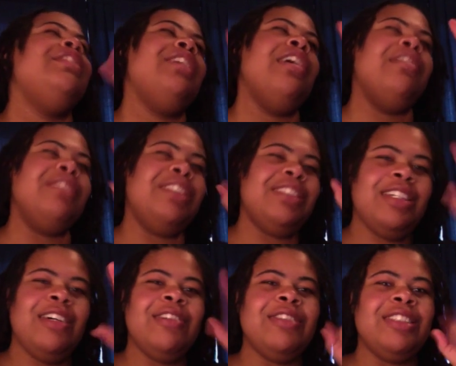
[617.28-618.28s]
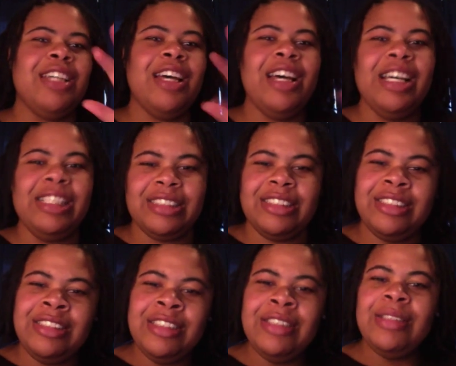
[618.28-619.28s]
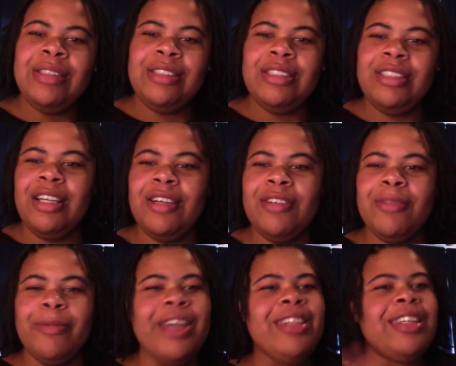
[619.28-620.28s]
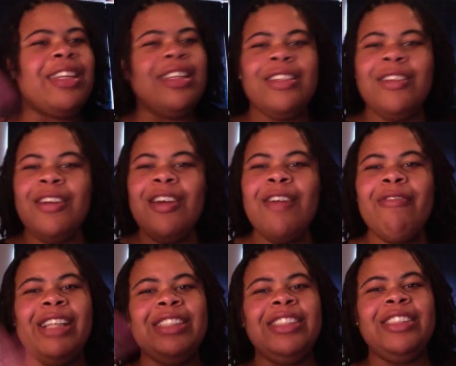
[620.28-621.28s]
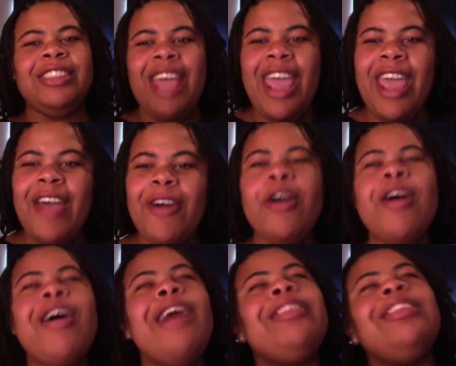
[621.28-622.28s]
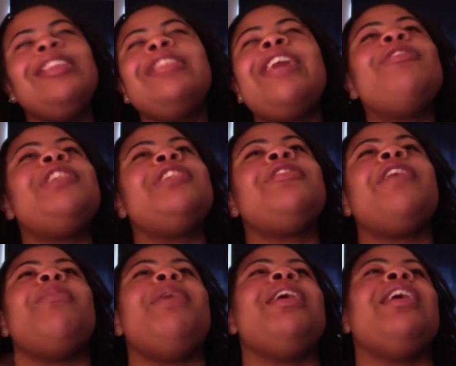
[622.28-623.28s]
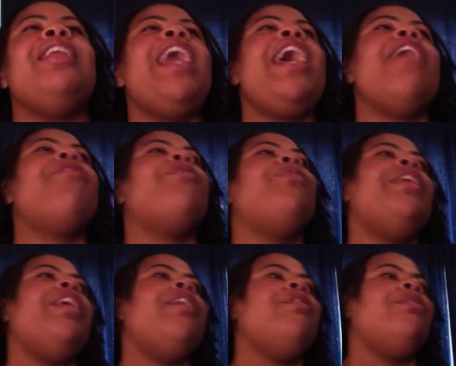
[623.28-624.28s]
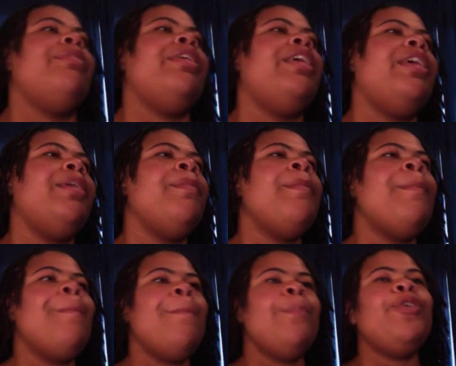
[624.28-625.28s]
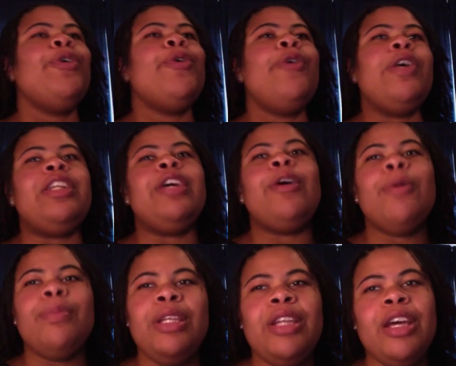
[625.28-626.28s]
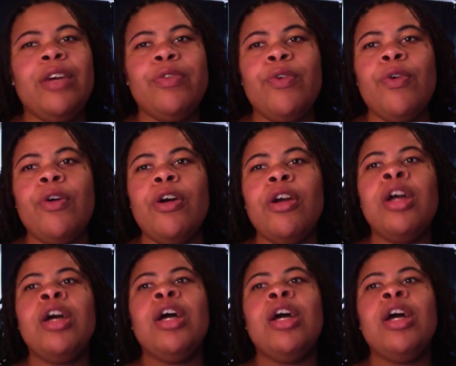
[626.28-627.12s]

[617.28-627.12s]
Toni, Toni, hush you know, a way to kick the girl while she down. Or I think they was just trying to make her laugh or whatever. But of course they're gonna be there for. Her.